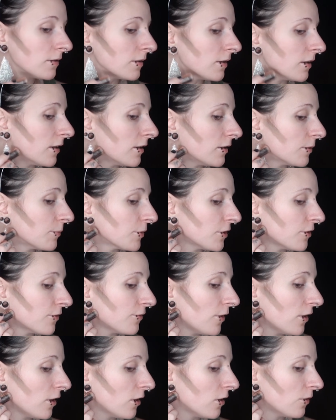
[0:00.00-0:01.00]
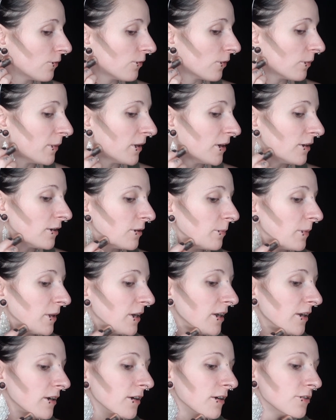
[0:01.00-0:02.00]
And I'm going to follow from under my
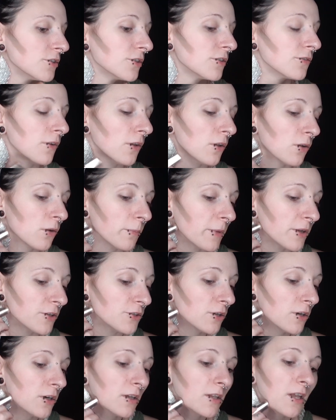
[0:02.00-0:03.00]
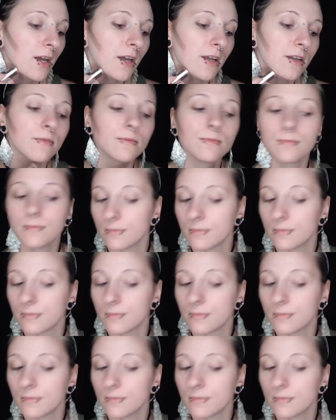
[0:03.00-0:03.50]
ear, just follow my jawline.